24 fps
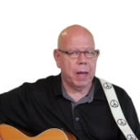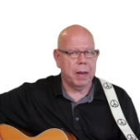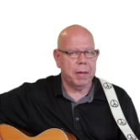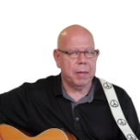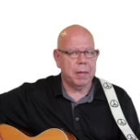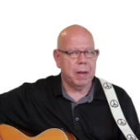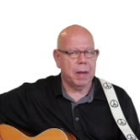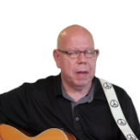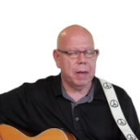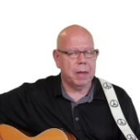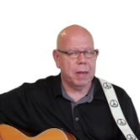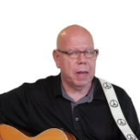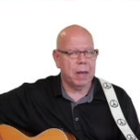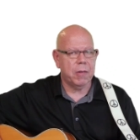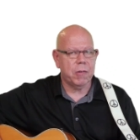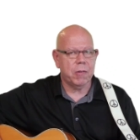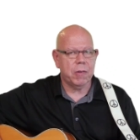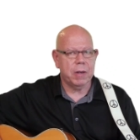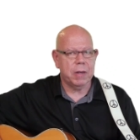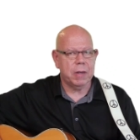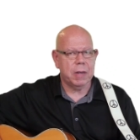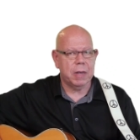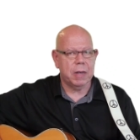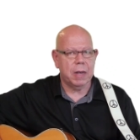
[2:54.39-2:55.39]
I
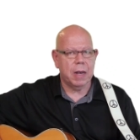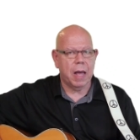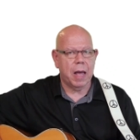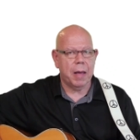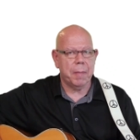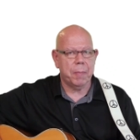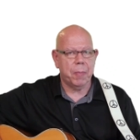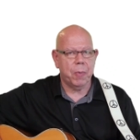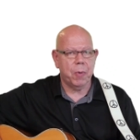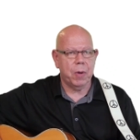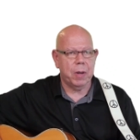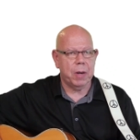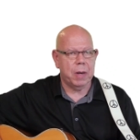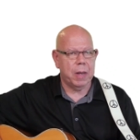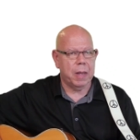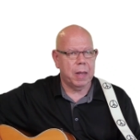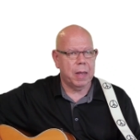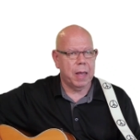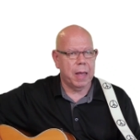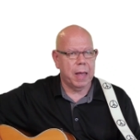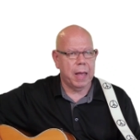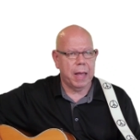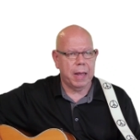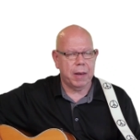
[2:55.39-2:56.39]
intentionally did not put
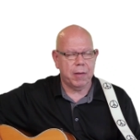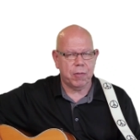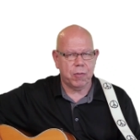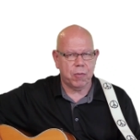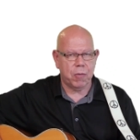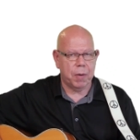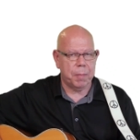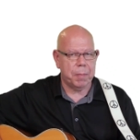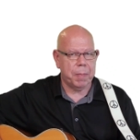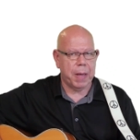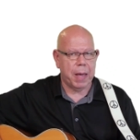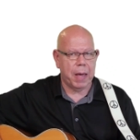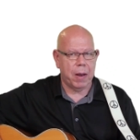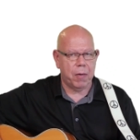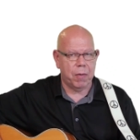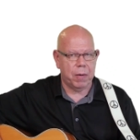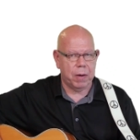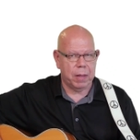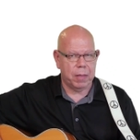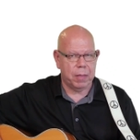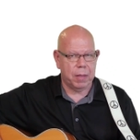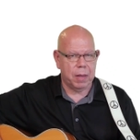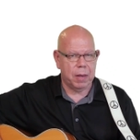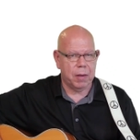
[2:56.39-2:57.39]
a strum
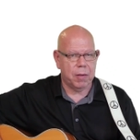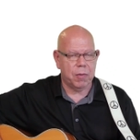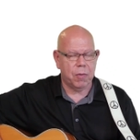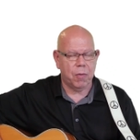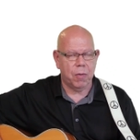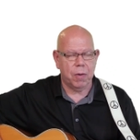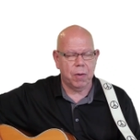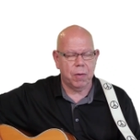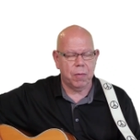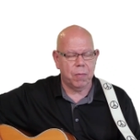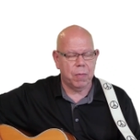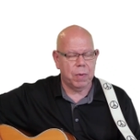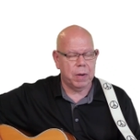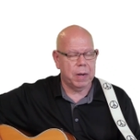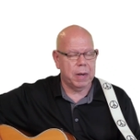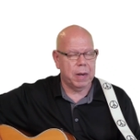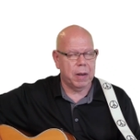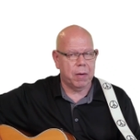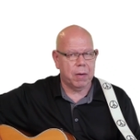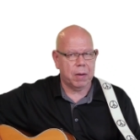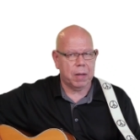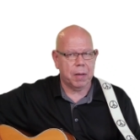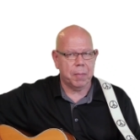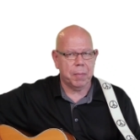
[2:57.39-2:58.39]
pattern in this or a written
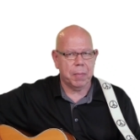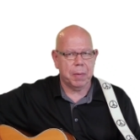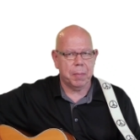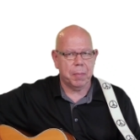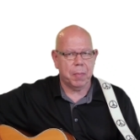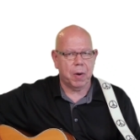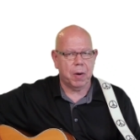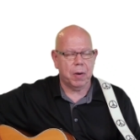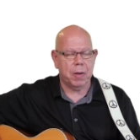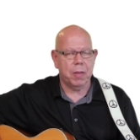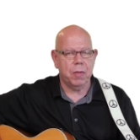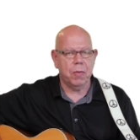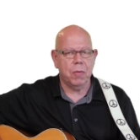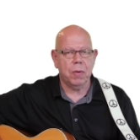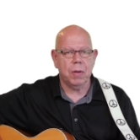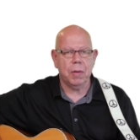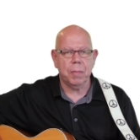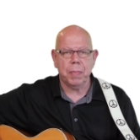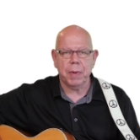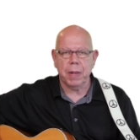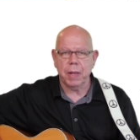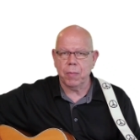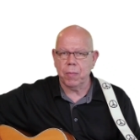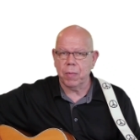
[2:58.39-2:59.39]
out accompaniment part. You
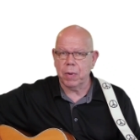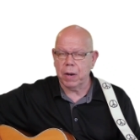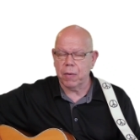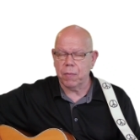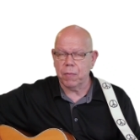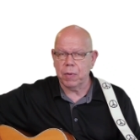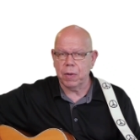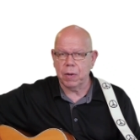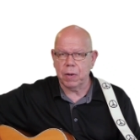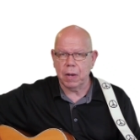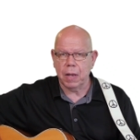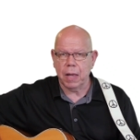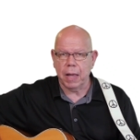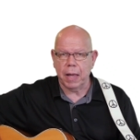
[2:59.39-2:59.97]
can play whatever you'd